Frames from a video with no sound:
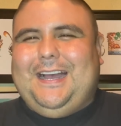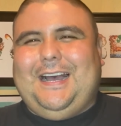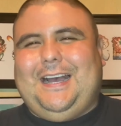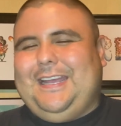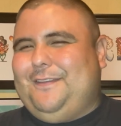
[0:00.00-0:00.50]

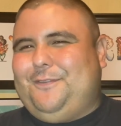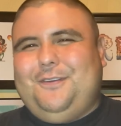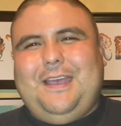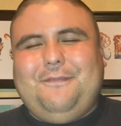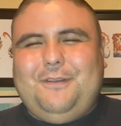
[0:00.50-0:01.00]
If you
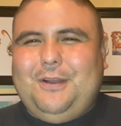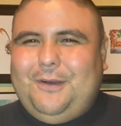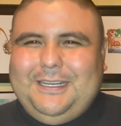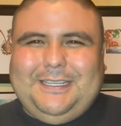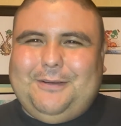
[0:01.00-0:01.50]
have no
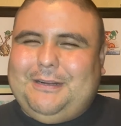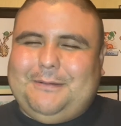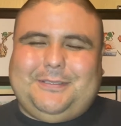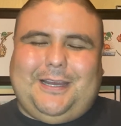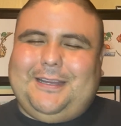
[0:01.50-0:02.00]
idea what
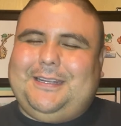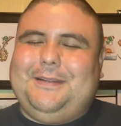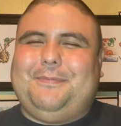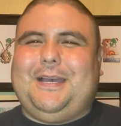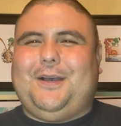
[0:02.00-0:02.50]
I'm talking
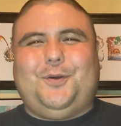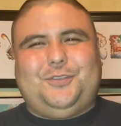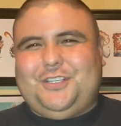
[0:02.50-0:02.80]
about,